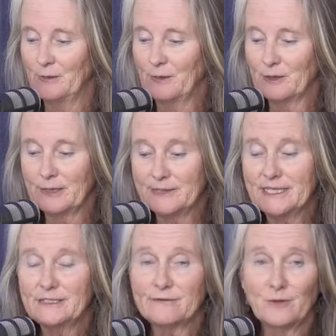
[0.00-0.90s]
we were
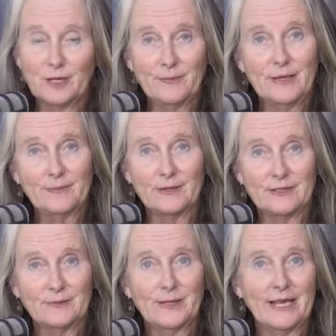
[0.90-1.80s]
limited to 40 people
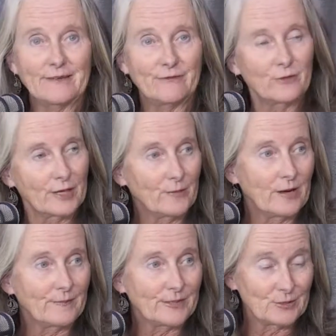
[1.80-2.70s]
and we had
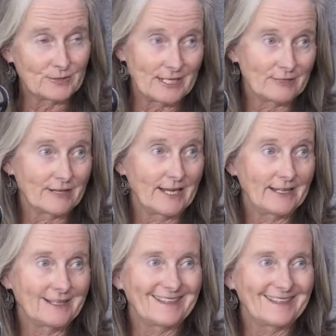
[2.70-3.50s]
41 but don't tell you ray,